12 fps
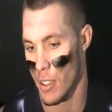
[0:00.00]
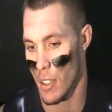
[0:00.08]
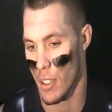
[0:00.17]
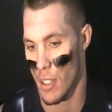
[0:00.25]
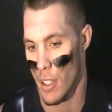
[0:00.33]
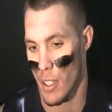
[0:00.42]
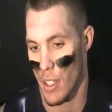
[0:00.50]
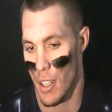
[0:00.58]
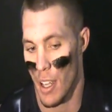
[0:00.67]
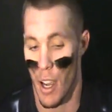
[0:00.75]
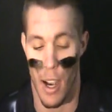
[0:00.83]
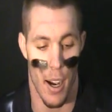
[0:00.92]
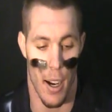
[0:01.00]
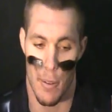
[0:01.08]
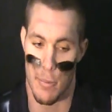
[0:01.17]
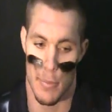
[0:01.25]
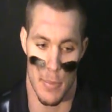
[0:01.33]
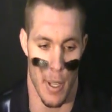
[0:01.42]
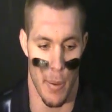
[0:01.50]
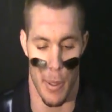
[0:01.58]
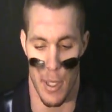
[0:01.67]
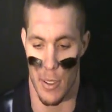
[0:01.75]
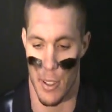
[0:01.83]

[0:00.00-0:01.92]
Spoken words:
I mean,